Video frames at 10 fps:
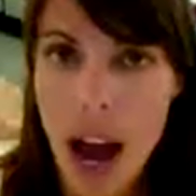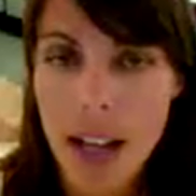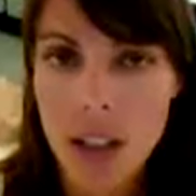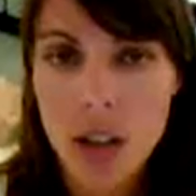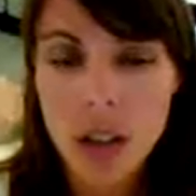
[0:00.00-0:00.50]
who
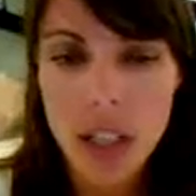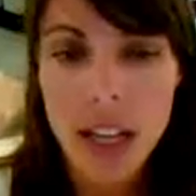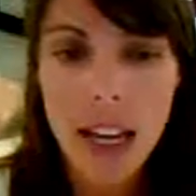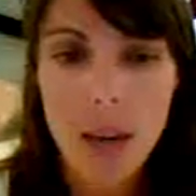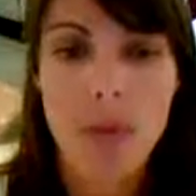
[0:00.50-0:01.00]
has
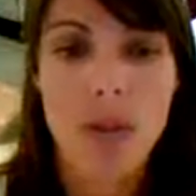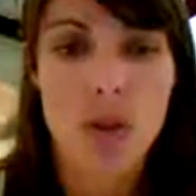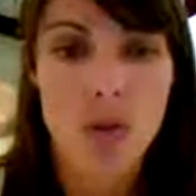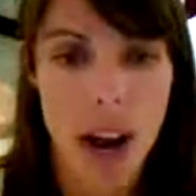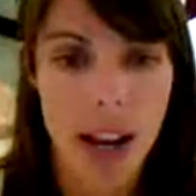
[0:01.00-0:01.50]
good hip
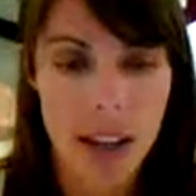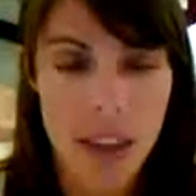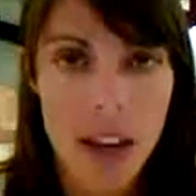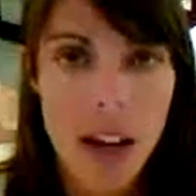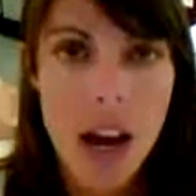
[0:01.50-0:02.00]

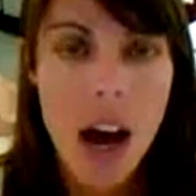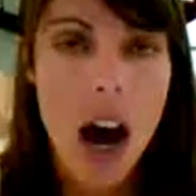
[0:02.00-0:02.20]
strength.